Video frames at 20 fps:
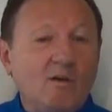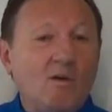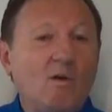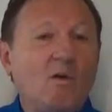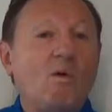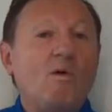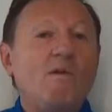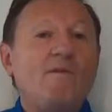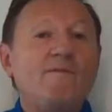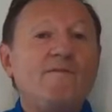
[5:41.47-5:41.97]

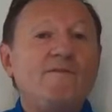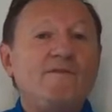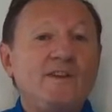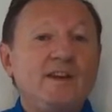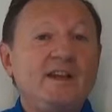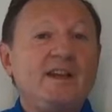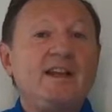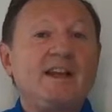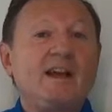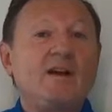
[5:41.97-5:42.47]
or
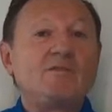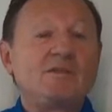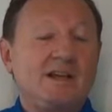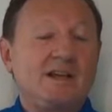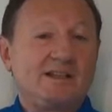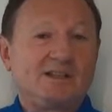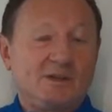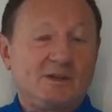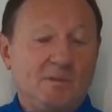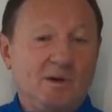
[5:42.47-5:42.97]
video
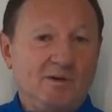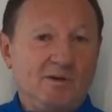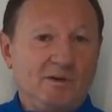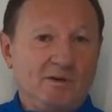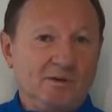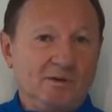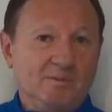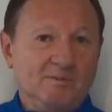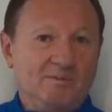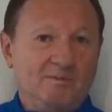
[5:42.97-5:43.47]

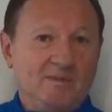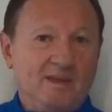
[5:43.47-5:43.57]
testimonial?